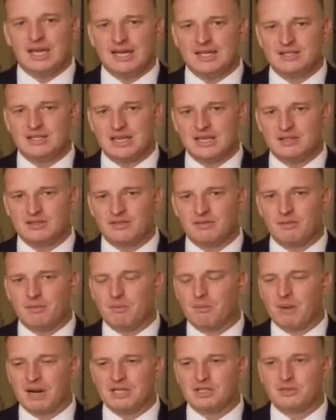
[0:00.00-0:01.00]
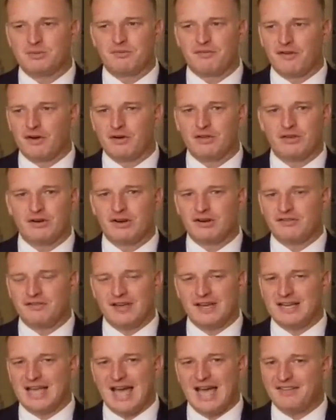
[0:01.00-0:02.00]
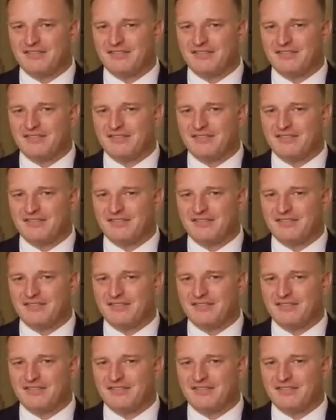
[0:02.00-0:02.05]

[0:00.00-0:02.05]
It's much further advanced.